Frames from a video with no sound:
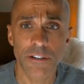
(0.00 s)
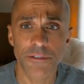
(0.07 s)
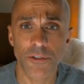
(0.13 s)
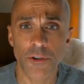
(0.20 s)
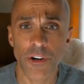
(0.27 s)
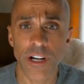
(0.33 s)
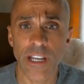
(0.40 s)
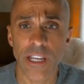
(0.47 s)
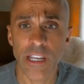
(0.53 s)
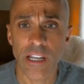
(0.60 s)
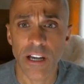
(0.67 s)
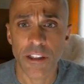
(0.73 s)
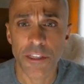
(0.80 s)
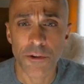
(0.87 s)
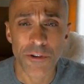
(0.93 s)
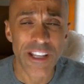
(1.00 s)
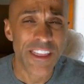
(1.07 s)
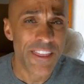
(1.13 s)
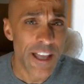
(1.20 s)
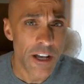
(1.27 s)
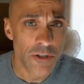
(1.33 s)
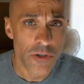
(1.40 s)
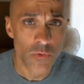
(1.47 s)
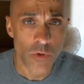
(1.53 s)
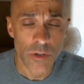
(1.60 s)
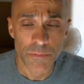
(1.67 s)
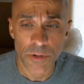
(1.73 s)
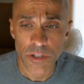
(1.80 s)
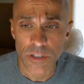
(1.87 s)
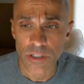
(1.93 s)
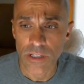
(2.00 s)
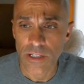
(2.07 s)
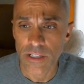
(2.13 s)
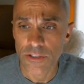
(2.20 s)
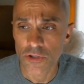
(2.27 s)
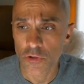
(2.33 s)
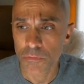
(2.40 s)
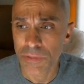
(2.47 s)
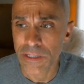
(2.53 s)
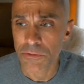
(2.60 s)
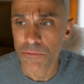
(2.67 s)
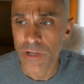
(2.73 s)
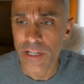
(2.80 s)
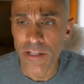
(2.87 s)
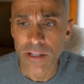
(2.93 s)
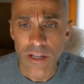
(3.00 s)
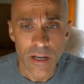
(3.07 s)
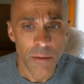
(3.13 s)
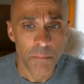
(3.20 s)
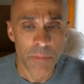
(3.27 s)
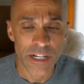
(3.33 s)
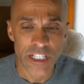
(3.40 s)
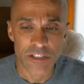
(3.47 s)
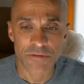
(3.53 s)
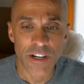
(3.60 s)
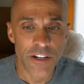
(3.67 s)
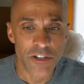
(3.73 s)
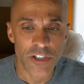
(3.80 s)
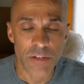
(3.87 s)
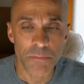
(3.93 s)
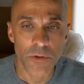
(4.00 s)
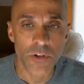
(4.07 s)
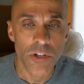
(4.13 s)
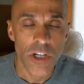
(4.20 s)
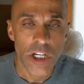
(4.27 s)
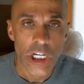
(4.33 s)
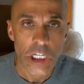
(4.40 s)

for a 30,000 word book to be written, but it's very simple.